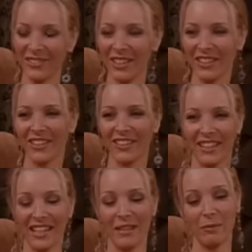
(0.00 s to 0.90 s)
you all know
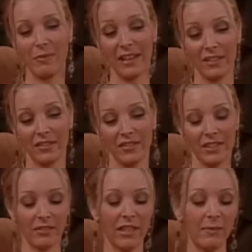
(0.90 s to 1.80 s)
that I am a
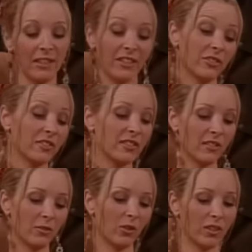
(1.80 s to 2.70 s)
pacifist, so I am not
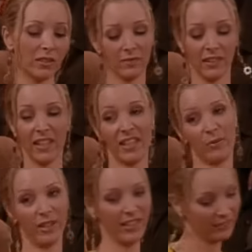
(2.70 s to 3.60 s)
interested in war in
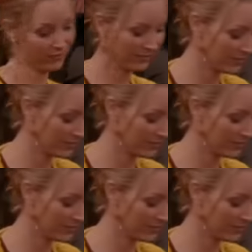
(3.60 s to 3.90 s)
any way.